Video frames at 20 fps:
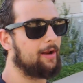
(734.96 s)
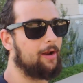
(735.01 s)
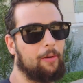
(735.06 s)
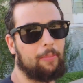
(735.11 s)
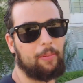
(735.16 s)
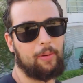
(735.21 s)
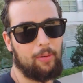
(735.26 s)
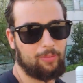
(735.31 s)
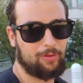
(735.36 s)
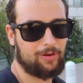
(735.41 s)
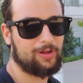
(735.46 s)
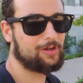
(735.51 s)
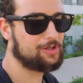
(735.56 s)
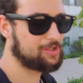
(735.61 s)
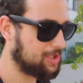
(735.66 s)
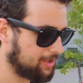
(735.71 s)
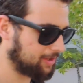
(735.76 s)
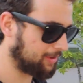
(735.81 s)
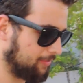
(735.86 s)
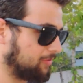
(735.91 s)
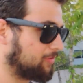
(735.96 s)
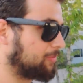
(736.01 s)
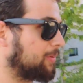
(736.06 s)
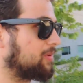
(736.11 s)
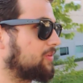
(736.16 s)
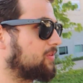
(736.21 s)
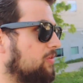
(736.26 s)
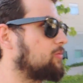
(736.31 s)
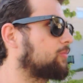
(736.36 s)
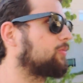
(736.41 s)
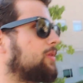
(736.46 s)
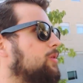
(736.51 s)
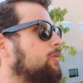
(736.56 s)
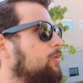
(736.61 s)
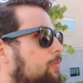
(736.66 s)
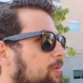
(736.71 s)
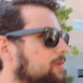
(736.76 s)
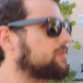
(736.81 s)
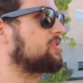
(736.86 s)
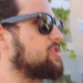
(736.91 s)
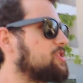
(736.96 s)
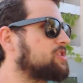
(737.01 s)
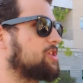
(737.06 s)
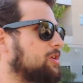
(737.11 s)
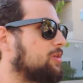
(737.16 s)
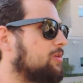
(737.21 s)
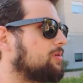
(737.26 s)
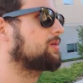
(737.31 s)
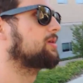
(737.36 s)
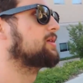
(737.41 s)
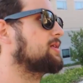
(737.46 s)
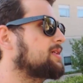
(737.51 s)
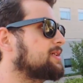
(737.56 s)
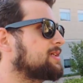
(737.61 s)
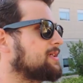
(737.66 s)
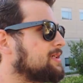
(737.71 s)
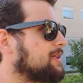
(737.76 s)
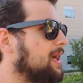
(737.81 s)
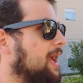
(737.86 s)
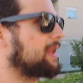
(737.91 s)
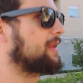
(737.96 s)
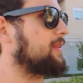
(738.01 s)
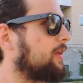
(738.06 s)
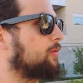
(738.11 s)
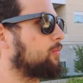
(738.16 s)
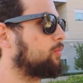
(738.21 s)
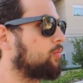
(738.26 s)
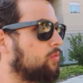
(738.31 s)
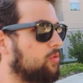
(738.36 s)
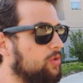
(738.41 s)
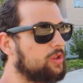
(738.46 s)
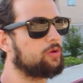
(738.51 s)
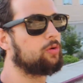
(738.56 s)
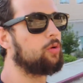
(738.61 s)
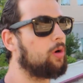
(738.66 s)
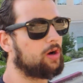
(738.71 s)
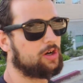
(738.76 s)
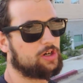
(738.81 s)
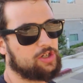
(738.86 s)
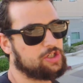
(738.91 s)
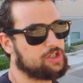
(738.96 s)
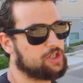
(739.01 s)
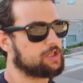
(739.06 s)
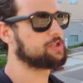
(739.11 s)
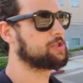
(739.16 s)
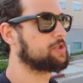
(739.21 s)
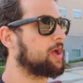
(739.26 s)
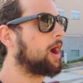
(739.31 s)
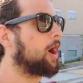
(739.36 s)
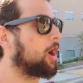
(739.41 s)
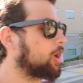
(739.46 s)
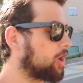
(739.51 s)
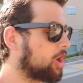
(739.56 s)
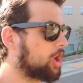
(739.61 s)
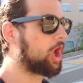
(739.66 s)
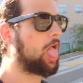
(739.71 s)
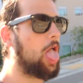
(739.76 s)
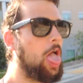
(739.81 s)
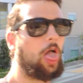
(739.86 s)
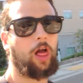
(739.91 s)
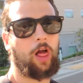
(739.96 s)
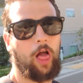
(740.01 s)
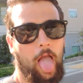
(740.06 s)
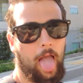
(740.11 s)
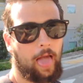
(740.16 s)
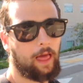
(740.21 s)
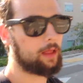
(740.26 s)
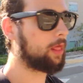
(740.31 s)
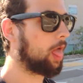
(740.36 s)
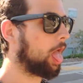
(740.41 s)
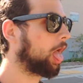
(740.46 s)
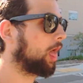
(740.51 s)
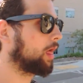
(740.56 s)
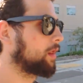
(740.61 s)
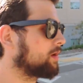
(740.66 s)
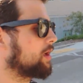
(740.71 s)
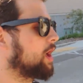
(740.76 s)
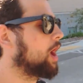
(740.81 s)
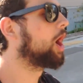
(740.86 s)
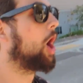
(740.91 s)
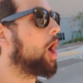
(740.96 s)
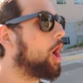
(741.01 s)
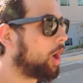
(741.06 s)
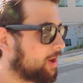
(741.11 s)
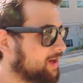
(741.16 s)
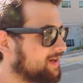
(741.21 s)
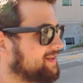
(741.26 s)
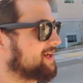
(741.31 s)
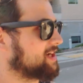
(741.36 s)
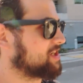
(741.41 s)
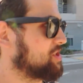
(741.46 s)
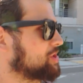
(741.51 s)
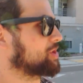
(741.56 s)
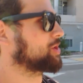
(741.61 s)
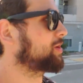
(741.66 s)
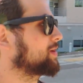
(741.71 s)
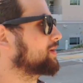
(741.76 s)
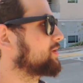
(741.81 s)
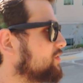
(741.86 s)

I don't know, but we're gonna go check out this place. It's a really cool place to chill, and it's got really cool architecture. Arch, uh, uh, architecture.